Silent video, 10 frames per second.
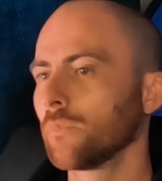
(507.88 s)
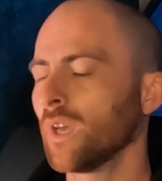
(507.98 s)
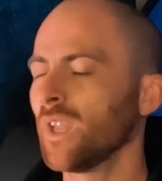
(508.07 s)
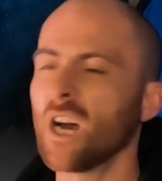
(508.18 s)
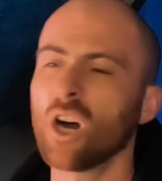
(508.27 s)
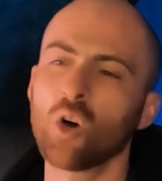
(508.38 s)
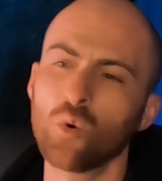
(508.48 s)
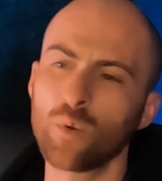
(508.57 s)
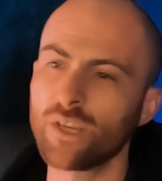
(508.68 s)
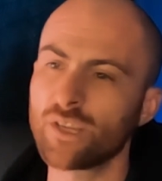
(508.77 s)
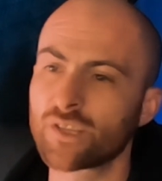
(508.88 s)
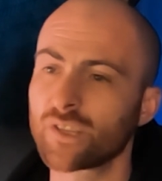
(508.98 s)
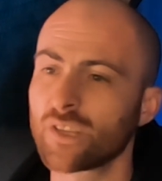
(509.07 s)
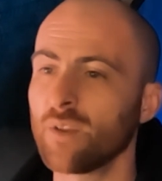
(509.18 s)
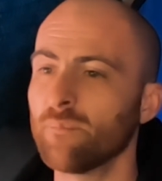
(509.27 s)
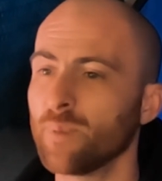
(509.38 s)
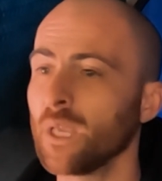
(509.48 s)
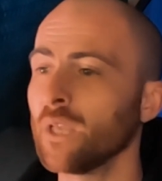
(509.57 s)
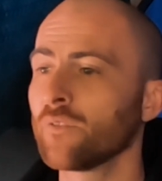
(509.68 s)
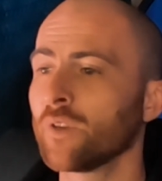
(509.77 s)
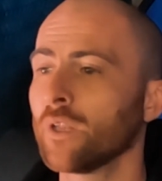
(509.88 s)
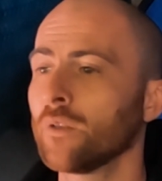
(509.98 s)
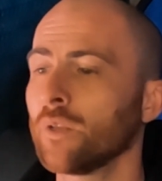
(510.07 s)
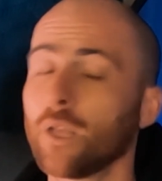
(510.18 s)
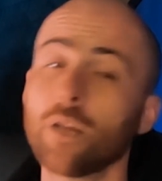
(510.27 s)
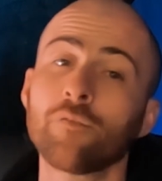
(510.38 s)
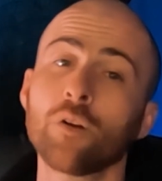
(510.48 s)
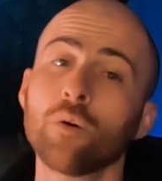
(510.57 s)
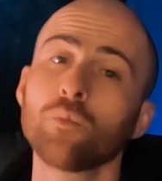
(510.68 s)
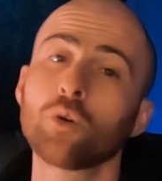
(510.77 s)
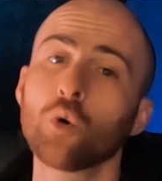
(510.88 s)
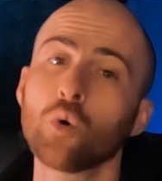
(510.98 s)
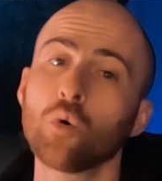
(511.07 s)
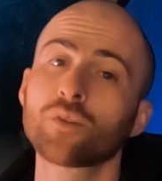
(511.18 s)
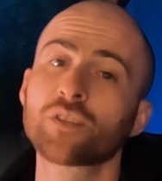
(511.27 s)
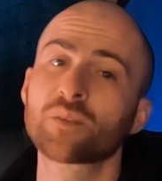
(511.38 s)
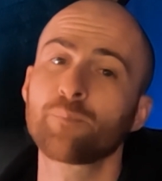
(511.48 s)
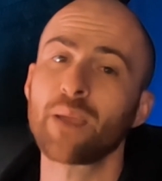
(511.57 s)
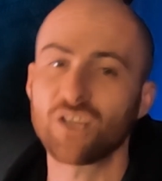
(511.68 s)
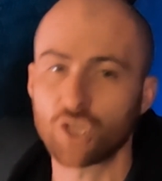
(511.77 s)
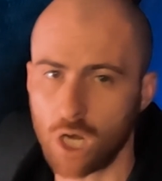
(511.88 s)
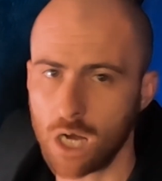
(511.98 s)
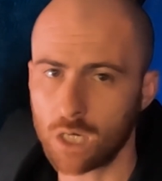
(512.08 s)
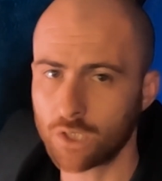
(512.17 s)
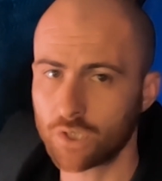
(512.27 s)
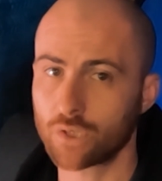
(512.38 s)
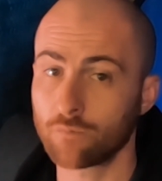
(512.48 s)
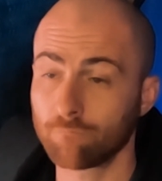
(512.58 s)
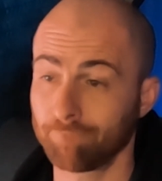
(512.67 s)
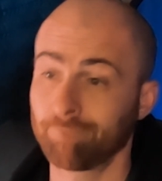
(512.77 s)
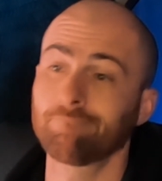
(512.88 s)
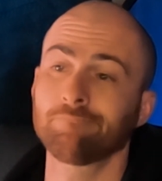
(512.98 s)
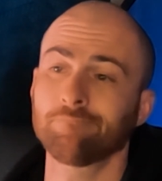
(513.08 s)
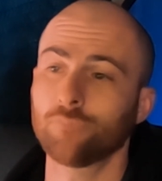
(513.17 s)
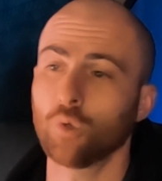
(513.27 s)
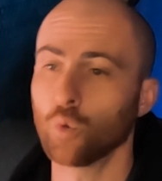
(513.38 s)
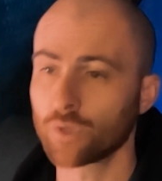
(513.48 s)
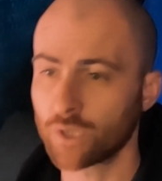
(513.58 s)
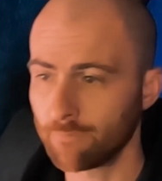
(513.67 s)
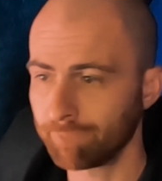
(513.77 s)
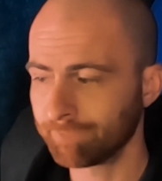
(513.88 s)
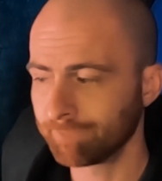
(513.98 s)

And now he's sunbathing in a film called Space Sharks. Awesome.